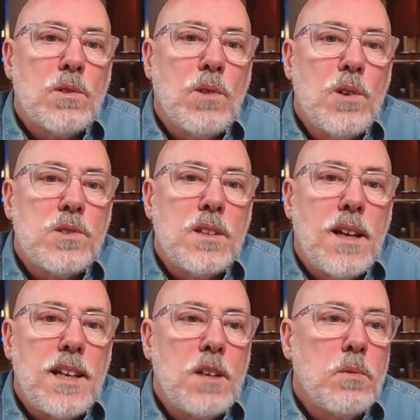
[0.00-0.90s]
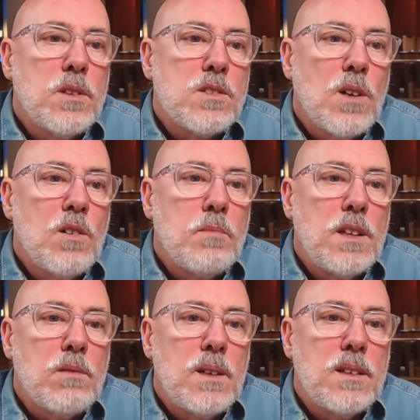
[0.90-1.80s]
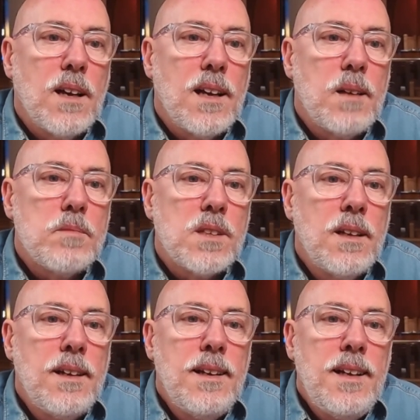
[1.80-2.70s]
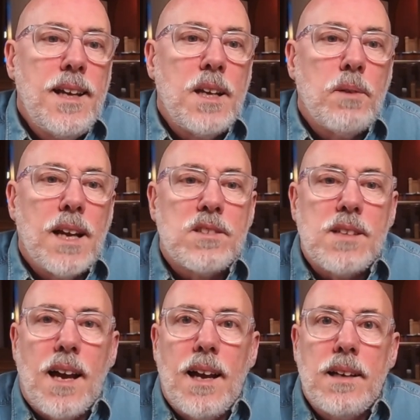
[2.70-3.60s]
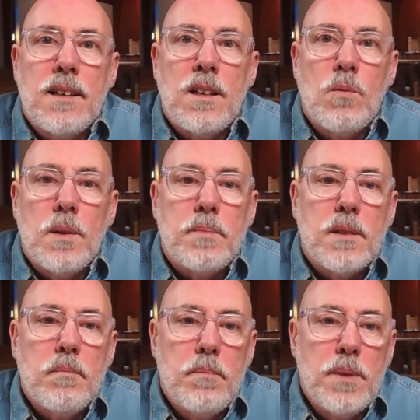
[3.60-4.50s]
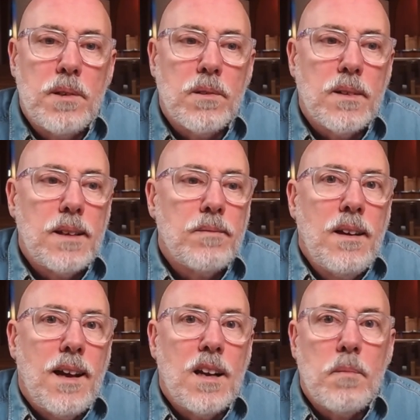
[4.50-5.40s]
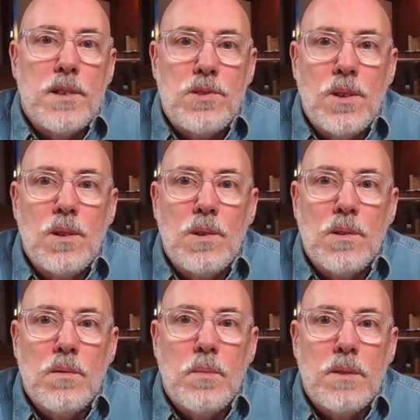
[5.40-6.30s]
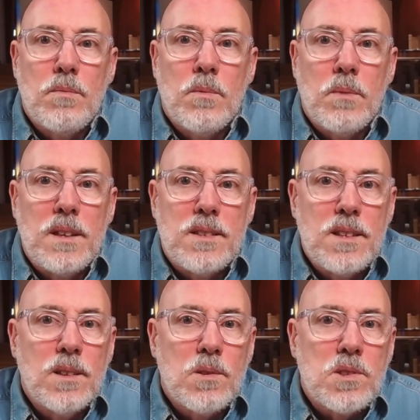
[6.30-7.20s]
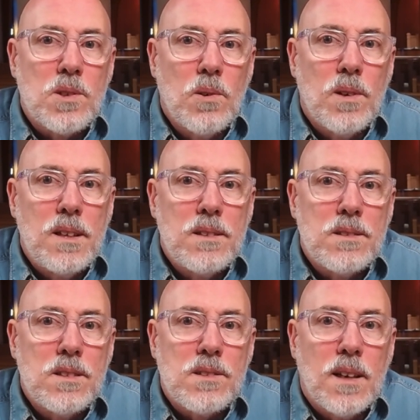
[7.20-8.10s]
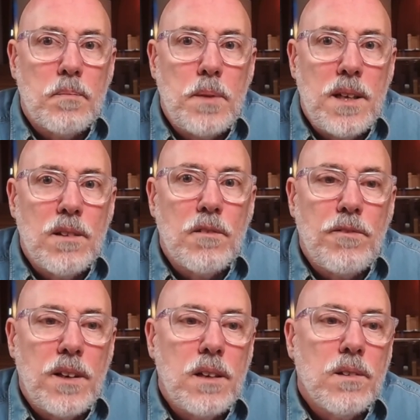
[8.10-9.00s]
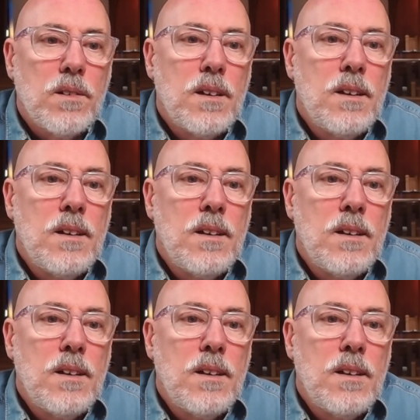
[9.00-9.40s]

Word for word: crows today, you will disown me three times. And he went outside and he wept bitterly. I don't know about you, but when we see those stories, just like Peter failed,